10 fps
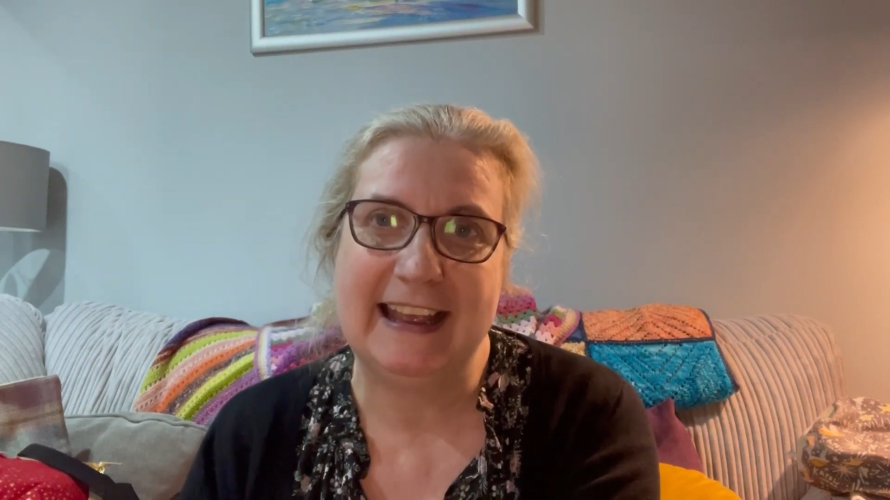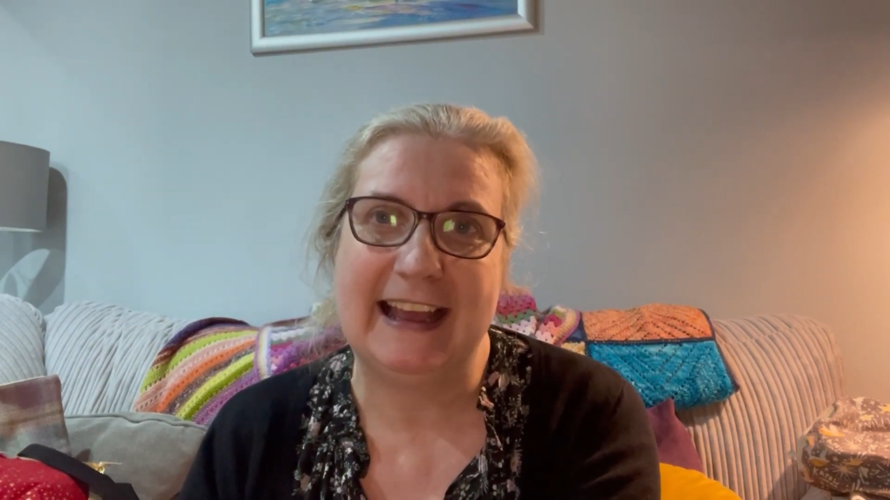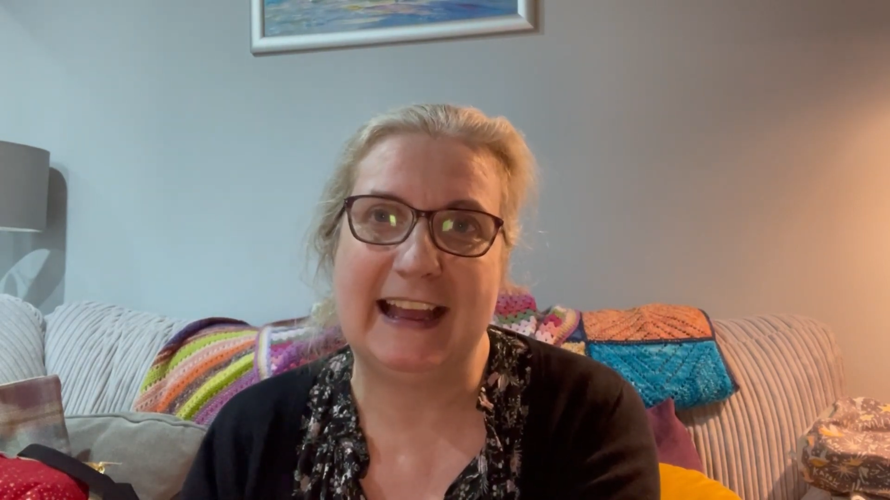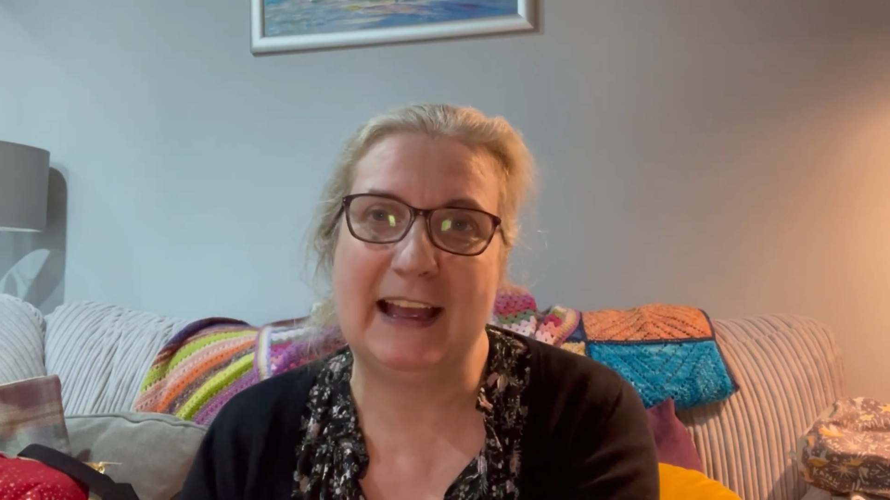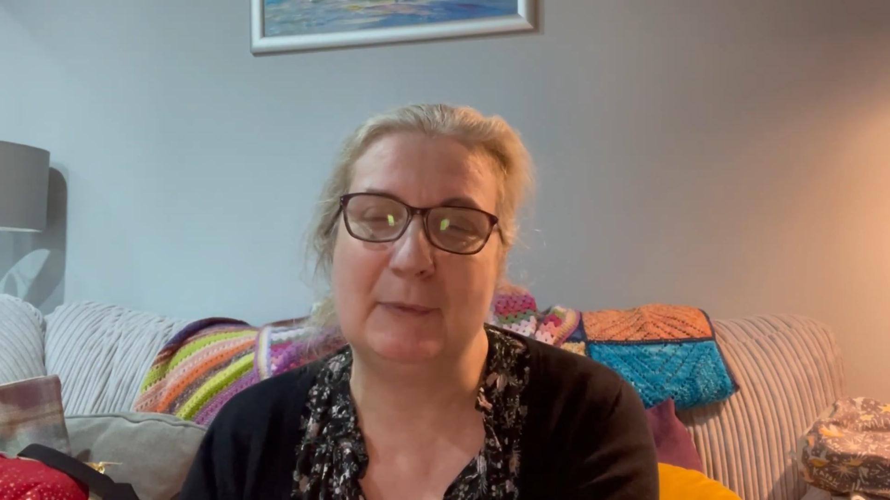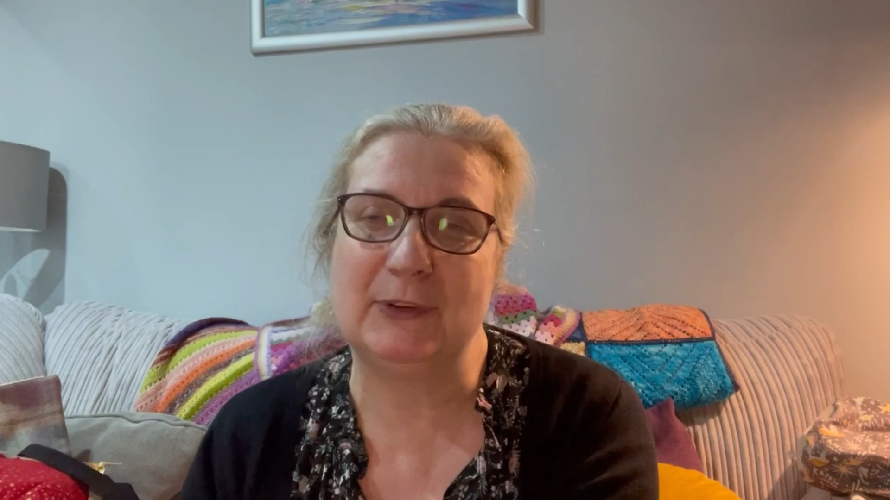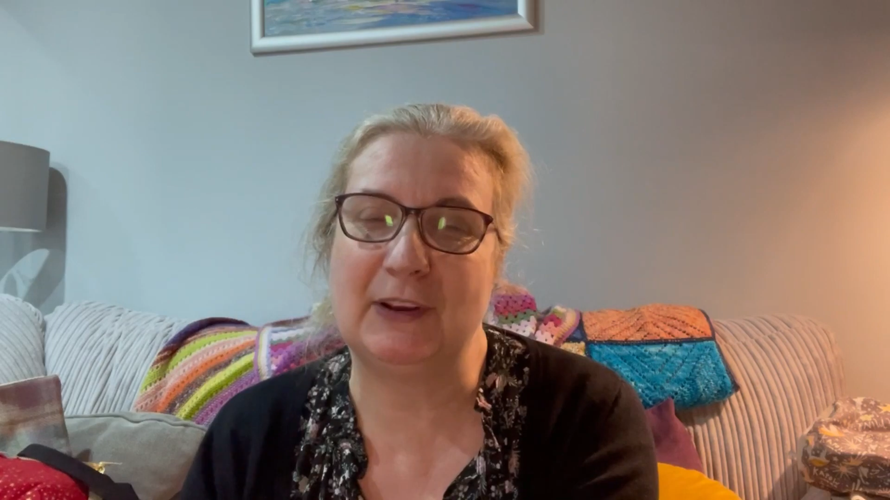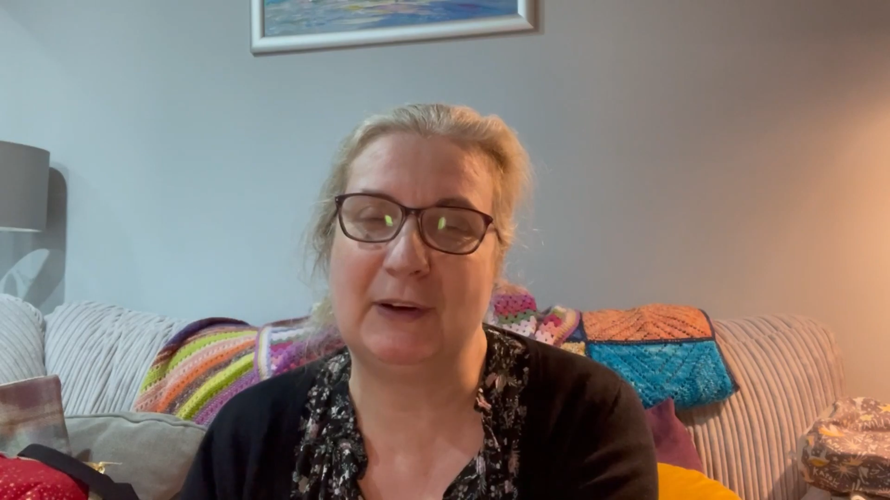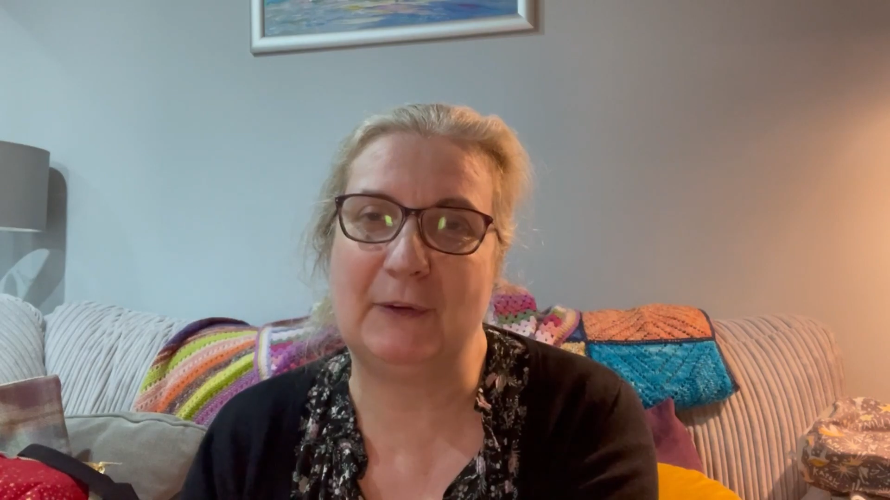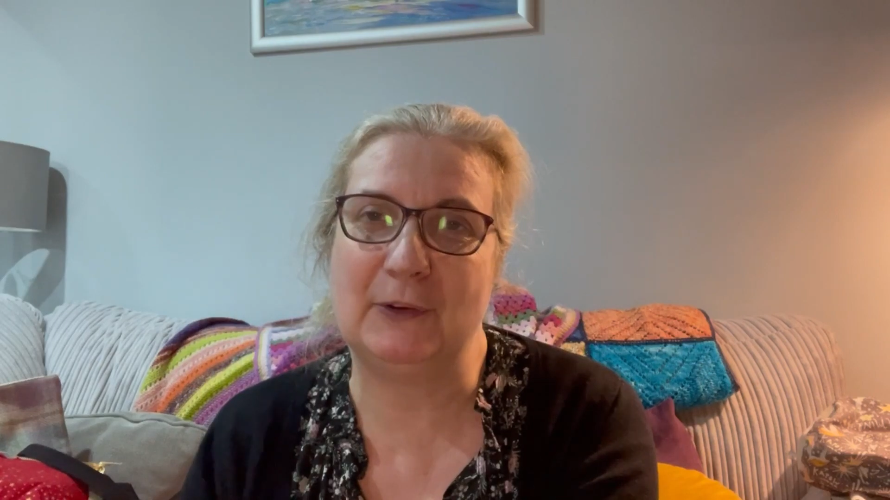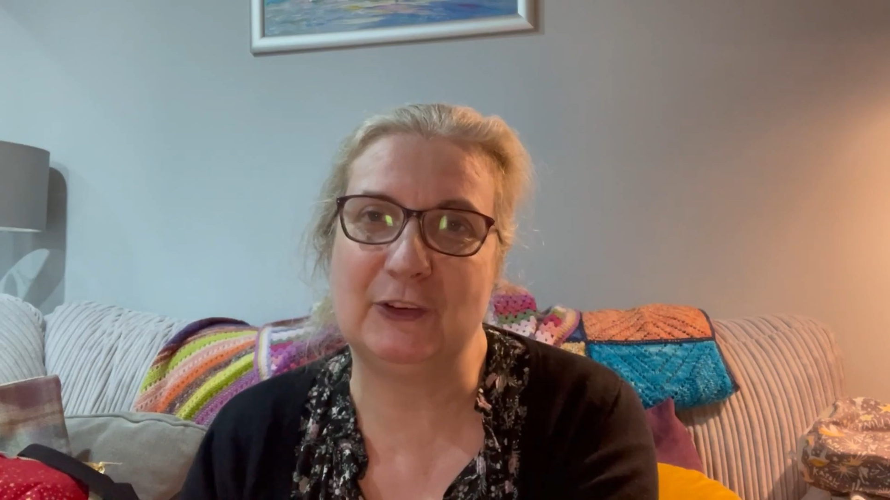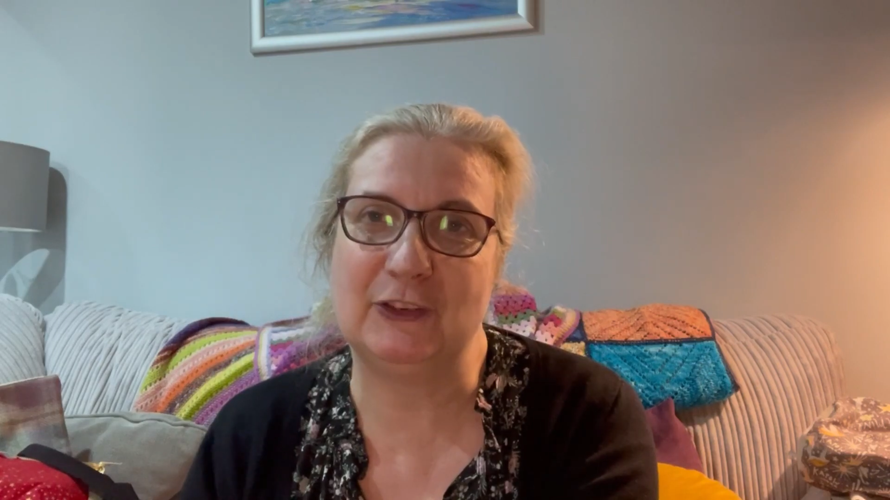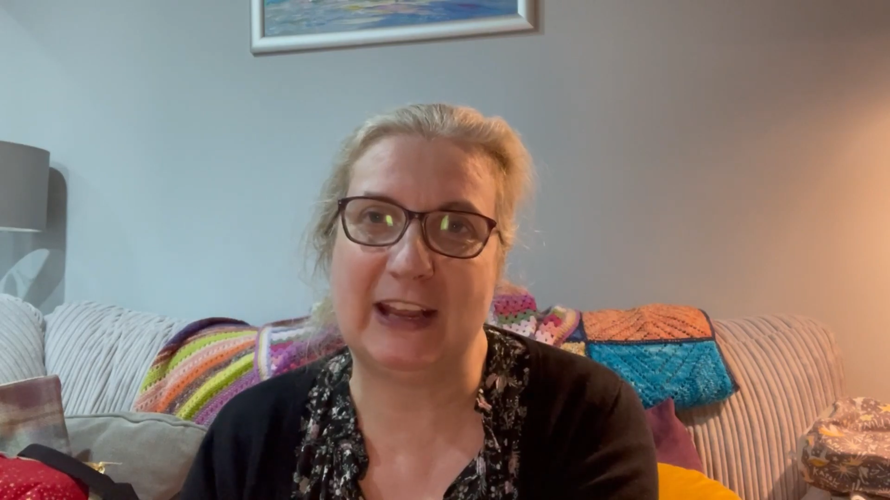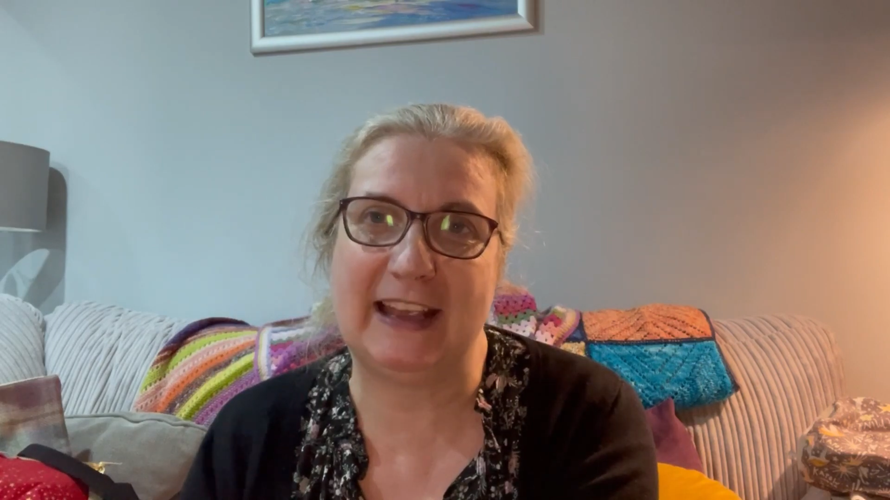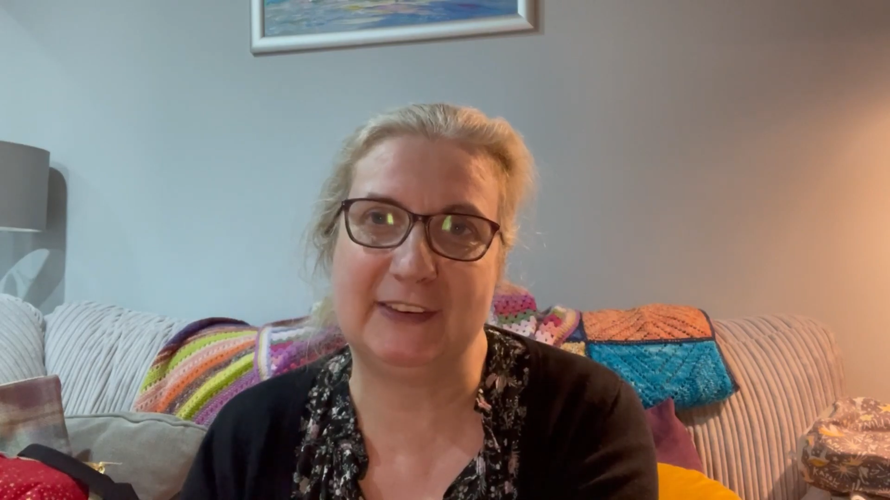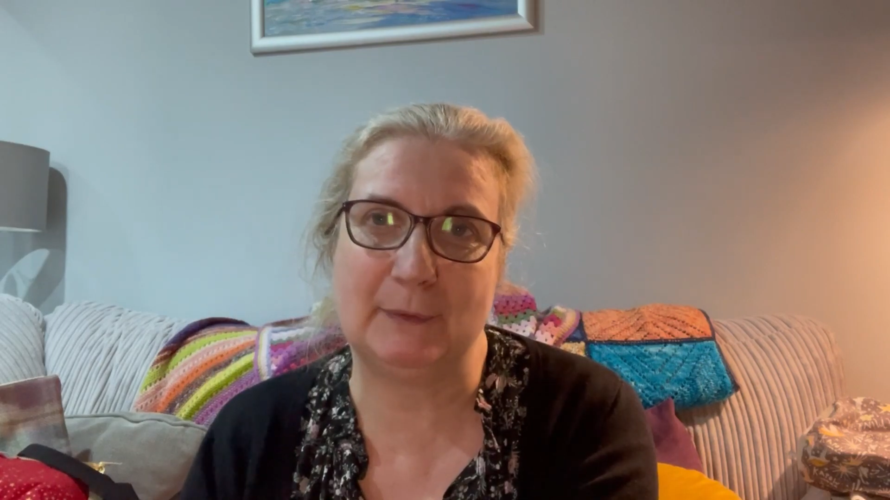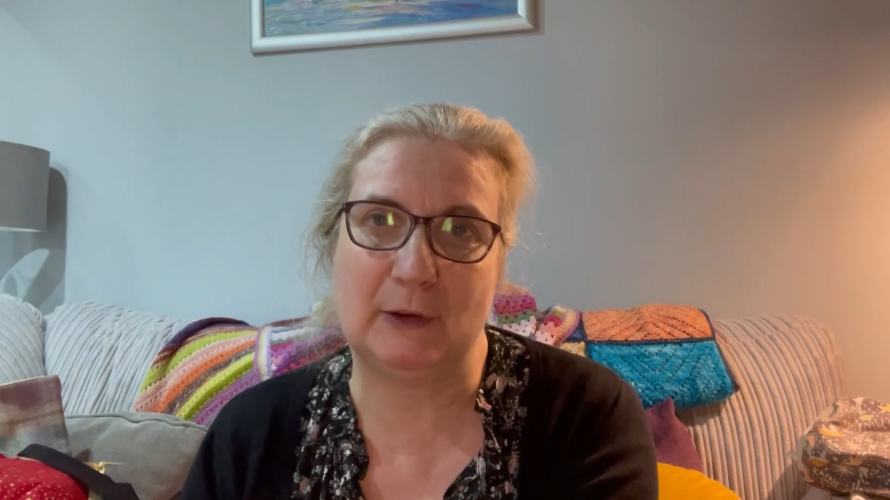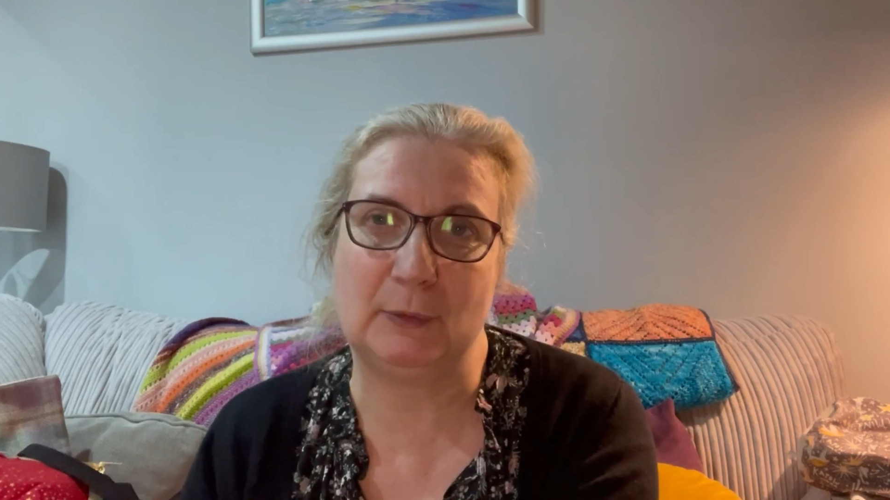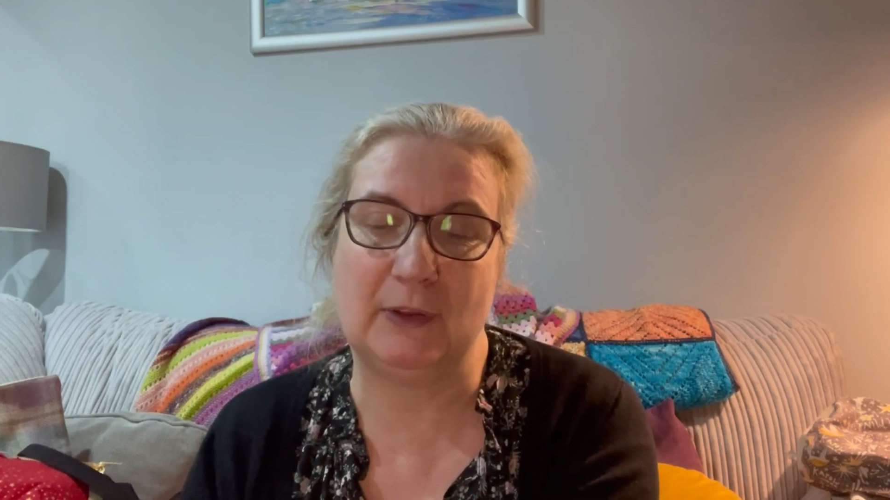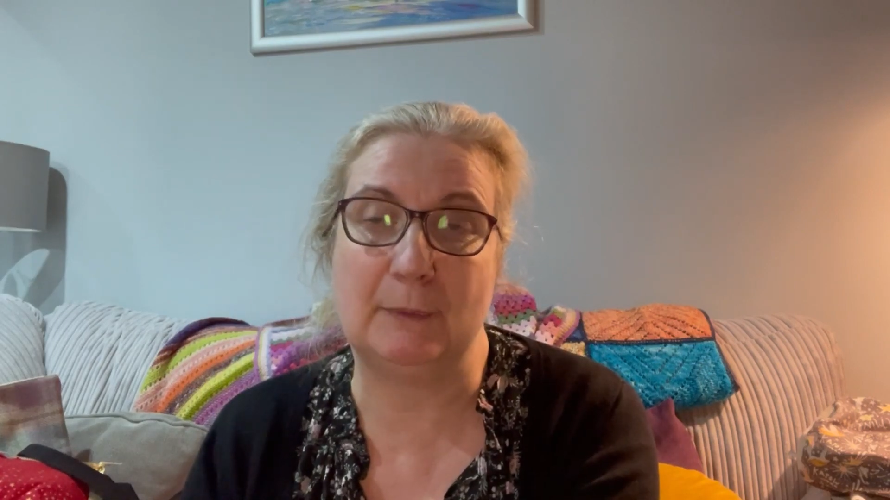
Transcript: So I want to share some of those with you.